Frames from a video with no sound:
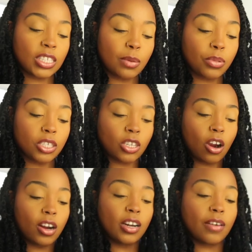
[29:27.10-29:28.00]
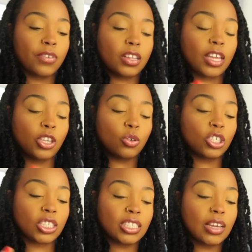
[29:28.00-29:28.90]
temperance card i feel like you're
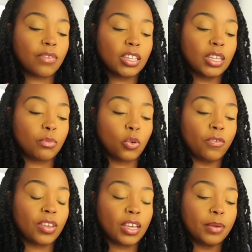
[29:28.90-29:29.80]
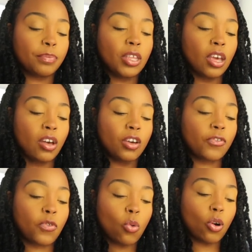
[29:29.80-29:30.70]
just definitely moving
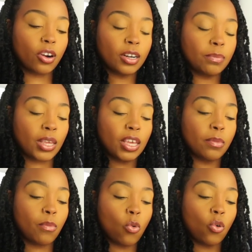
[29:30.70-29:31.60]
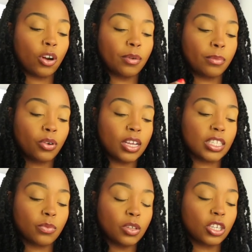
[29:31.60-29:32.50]
forward being more
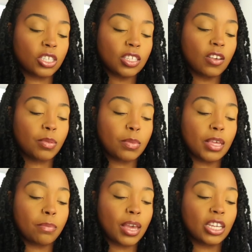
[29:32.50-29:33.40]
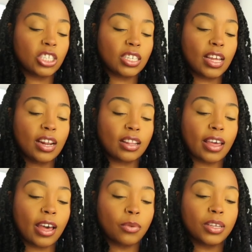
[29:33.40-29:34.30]
present with yourself but being patient and
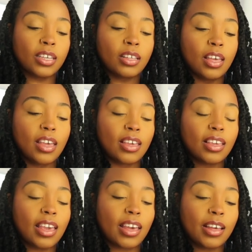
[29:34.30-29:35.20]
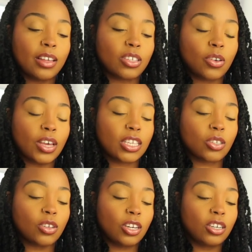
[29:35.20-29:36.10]
allowing yeah okay
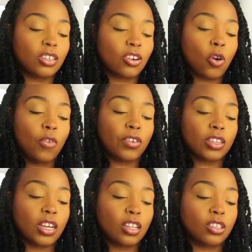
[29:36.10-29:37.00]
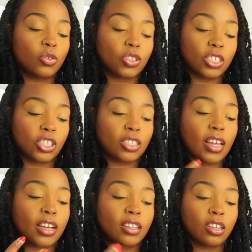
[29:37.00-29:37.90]
so you're you're over the illusions you're
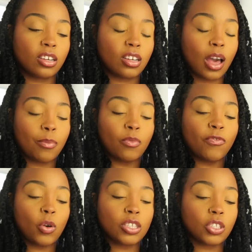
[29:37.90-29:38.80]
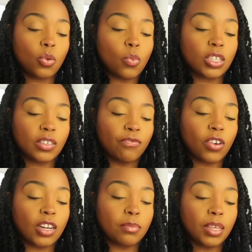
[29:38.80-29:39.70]
like look i'm focused on what's in
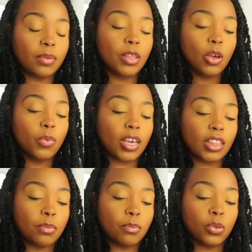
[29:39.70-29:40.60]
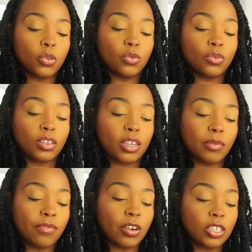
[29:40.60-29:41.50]
front of me you got the moon in
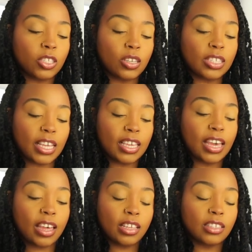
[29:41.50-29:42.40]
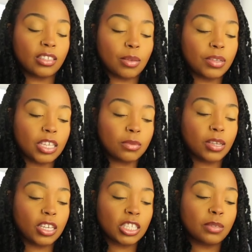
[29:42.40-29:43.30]
reverse so it's like yeah something has
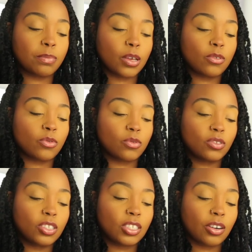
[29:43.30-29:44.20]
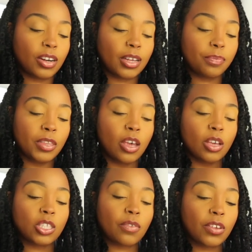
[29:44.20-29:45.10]
been exposed all right
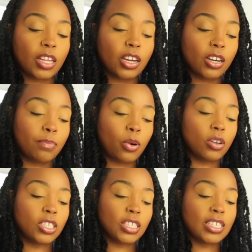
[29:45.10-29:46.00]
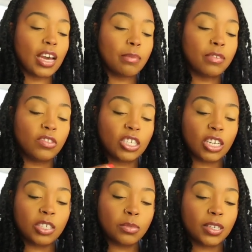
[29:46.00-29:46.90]
so i feel like you're approaching a time of
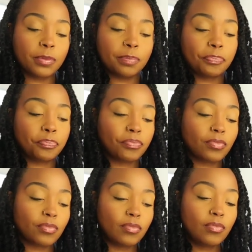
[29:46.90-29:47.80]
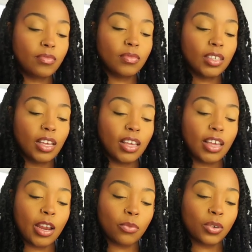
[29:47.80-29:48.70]
judgment
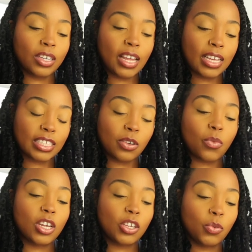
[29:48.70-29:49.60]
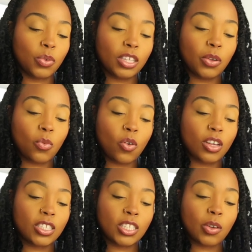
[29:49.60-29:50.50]
and realizing what you really
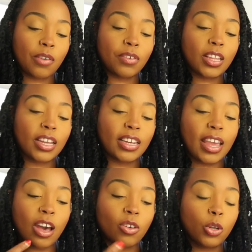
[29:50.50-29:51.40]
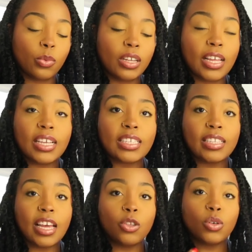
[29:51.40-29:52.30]
want. So I feel like now you're
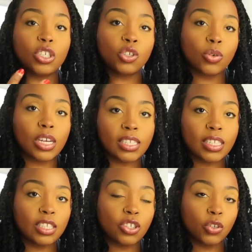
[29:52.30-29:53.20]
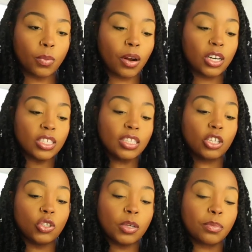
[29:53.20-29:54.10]
realizing that you can trust this new person,
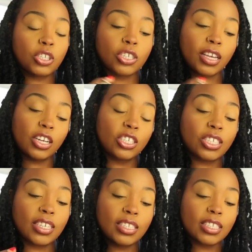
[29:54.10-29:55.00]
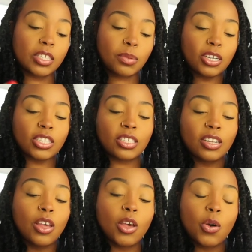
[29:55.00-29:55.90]
that you can put your energy into this person
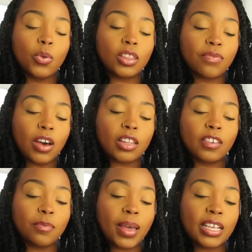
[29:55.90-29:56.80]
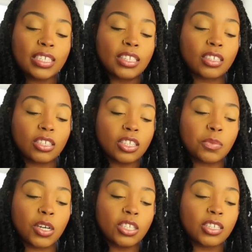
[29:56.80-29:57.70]
with the Father of Baskets because
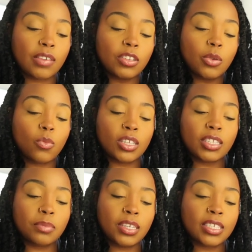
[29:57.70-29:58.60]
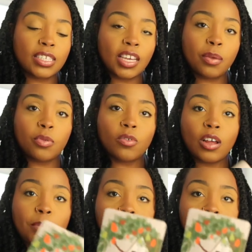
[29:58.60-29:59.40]
this person definitely wants to be a stable, I'm